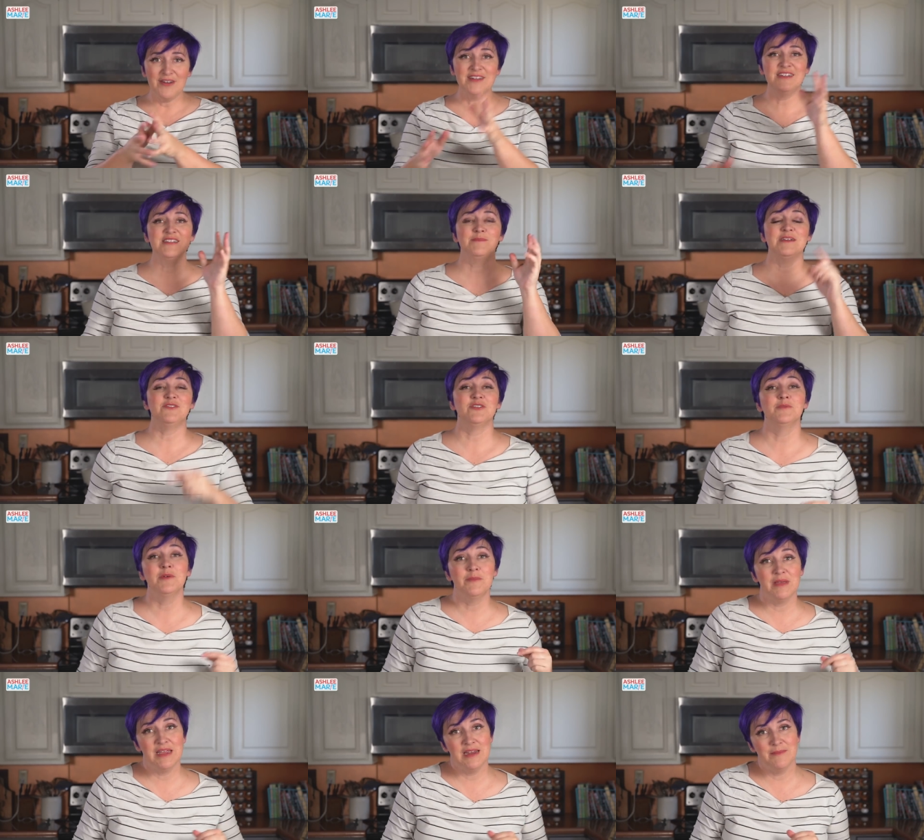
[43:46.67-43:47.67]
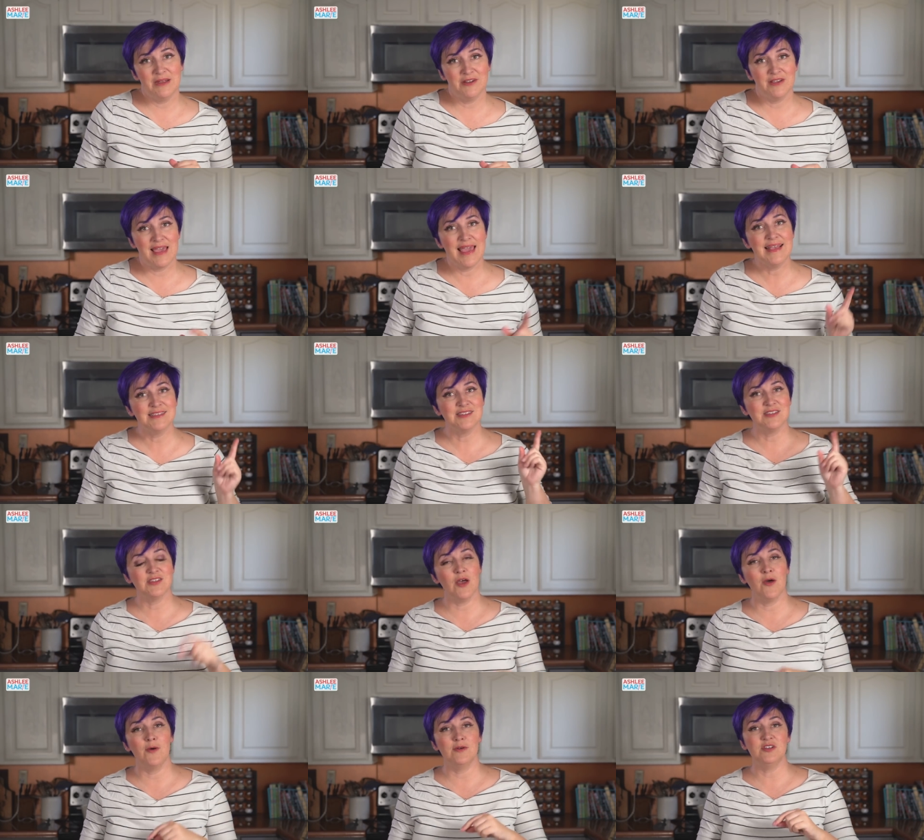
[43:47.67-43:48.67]
It is my triple peanut butter cakes.
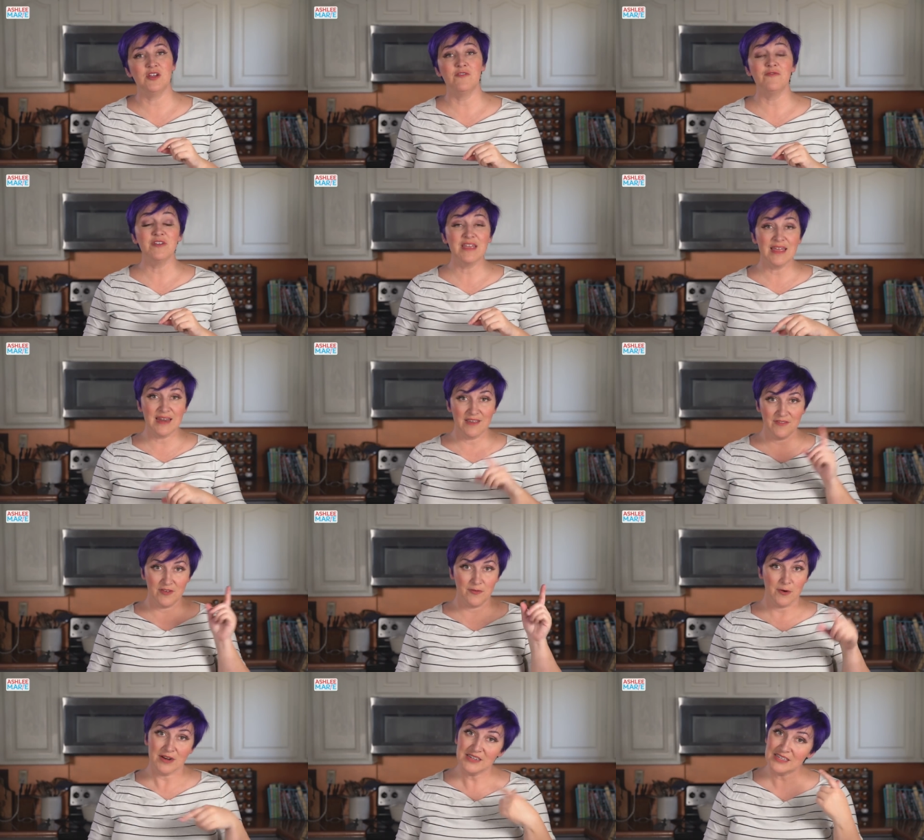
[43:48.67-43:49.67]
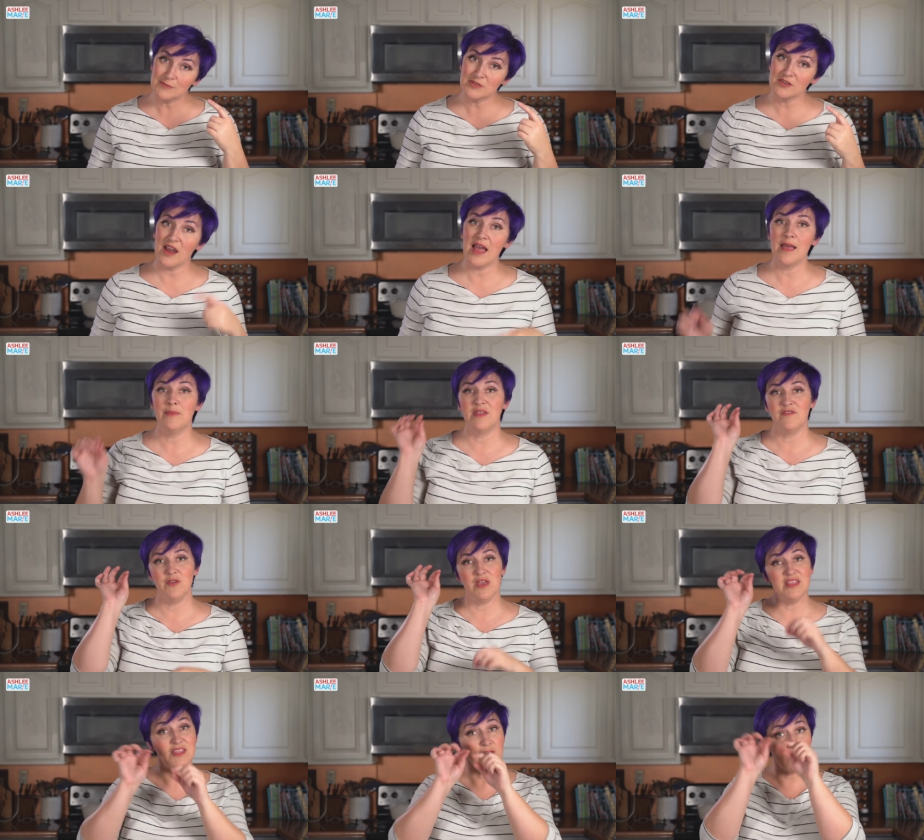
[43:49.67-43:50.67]
So don't forget, if you've already subscribed, if you
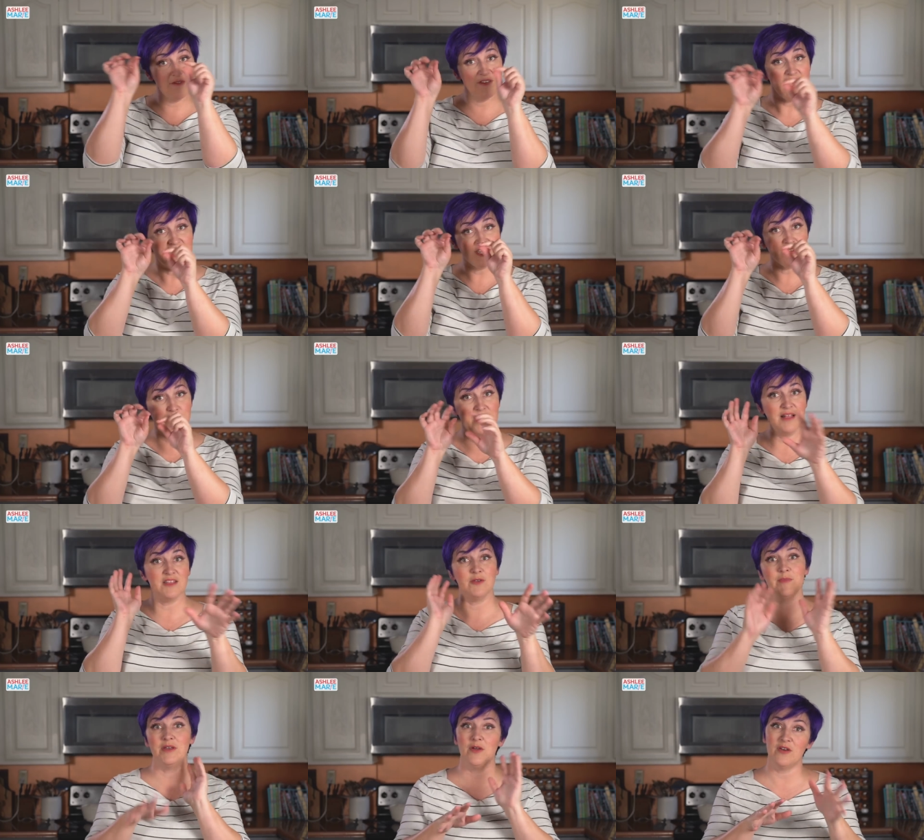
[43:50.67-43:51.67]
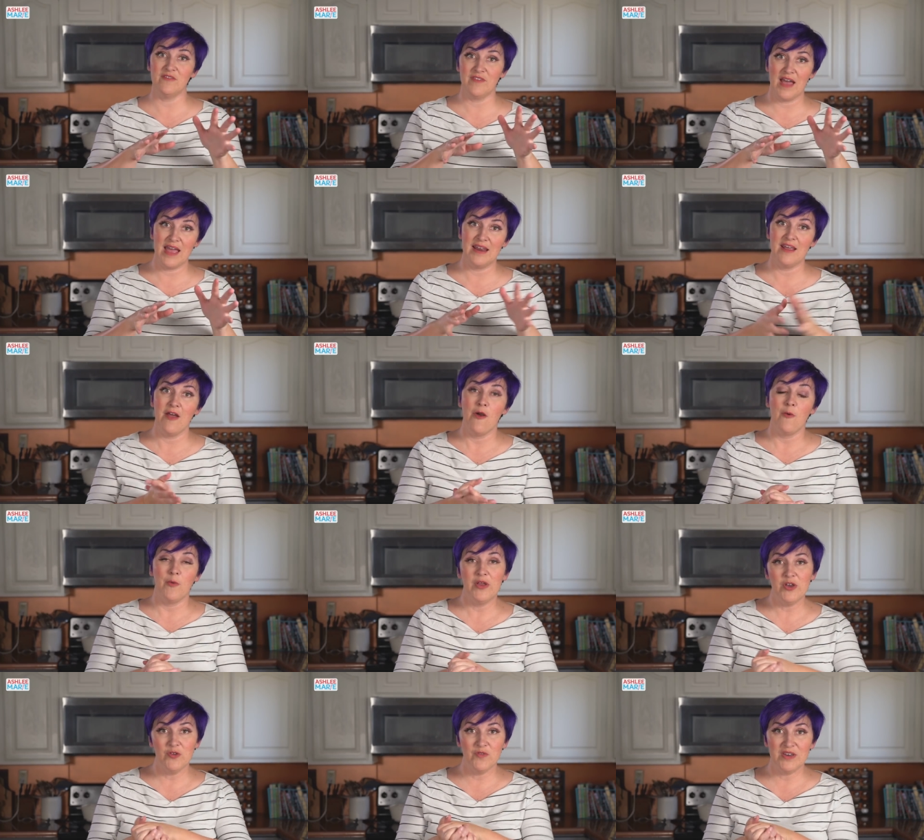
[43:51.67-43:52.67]
hit the notification bell, you'll be notified
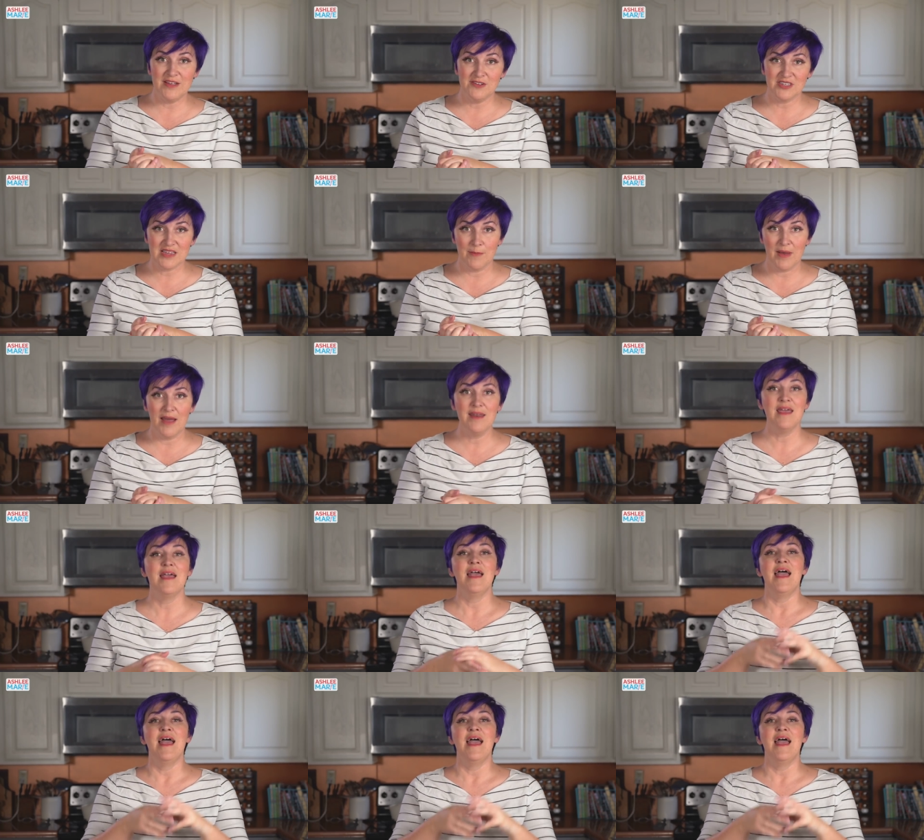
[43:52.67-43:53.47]
when new videos come on.